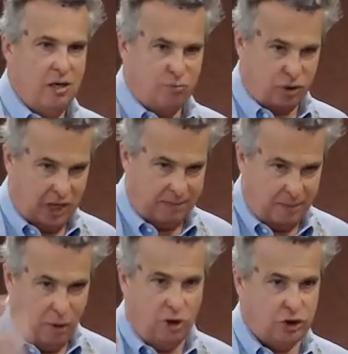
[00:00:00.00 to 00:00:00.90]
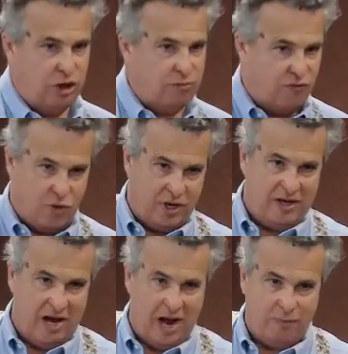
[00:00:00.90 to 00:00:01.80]
proclaimed upon Job before
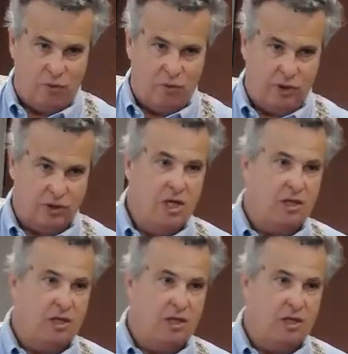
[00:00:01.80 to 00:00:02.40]
anything happened was